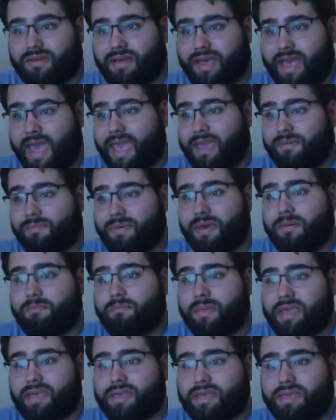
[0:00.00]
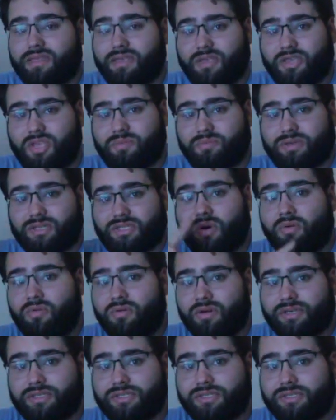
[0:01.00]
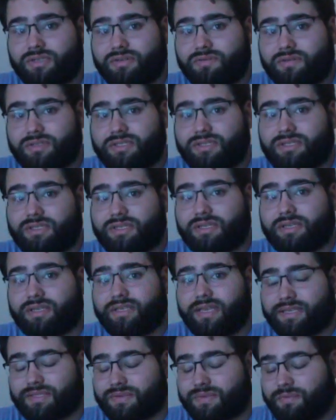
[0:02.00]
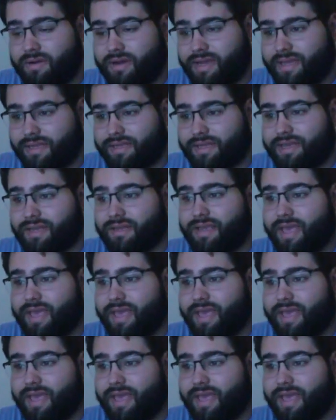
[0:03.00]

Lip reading: a Hank Pym making the Human Torch, which, guess what?